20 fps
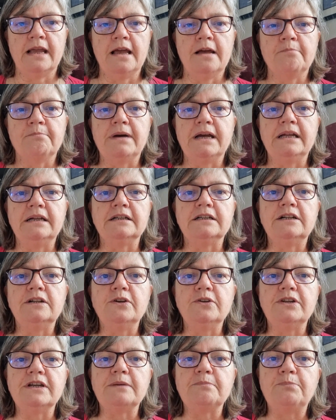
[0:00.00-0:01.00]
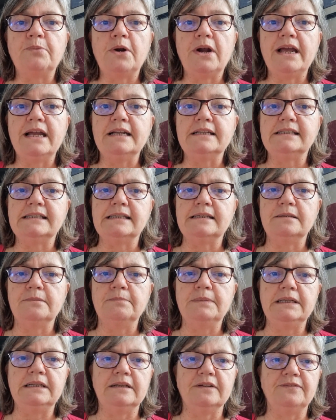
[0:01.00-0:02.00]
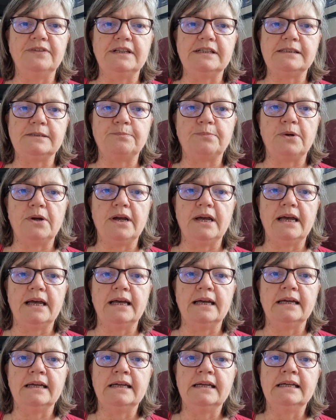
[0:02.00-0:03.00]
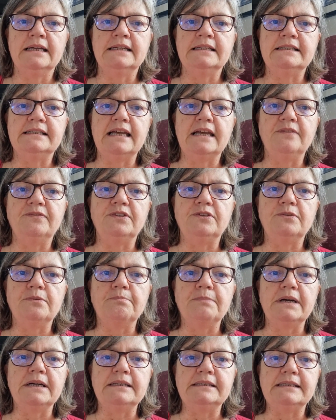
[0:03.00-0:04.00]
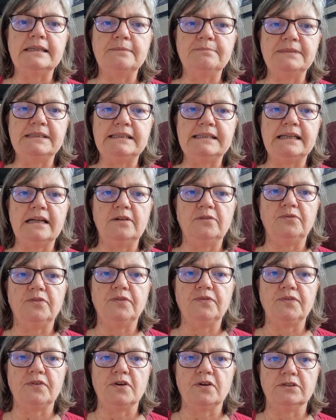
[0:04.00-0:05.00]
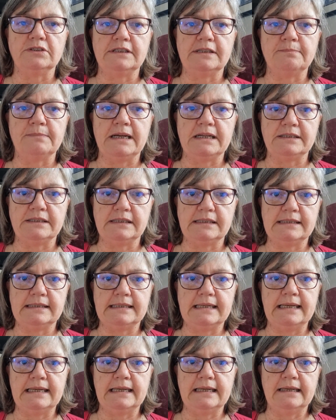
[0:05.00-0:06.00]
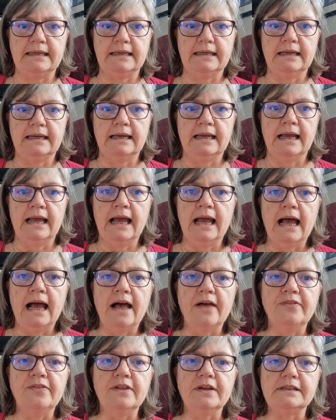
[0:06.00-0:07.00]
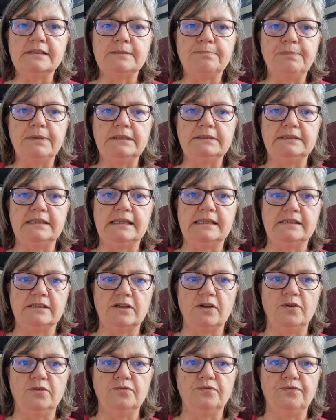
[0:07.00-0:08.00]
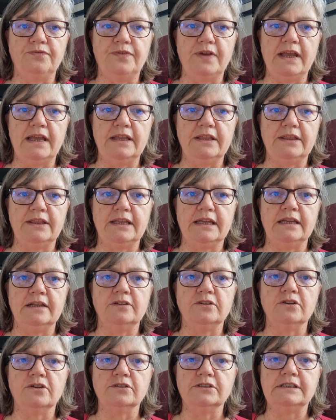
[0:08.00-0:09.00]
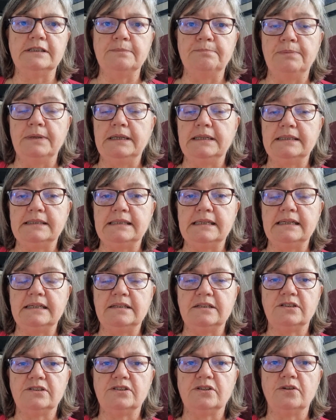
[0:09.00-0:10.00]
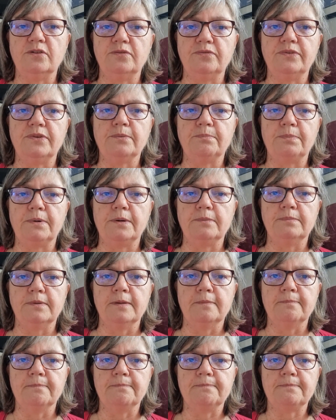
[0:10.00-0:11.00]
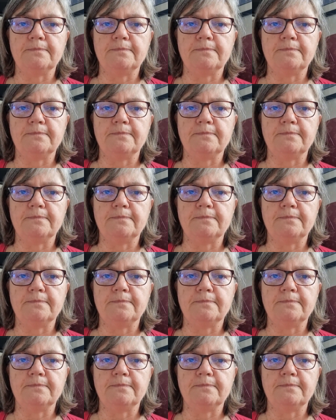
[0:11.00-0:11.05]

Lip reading: By including praise in the middle of his prayer, David reminds himself of God's majesty, and thus builds his own faith in God's ability to solve the problem.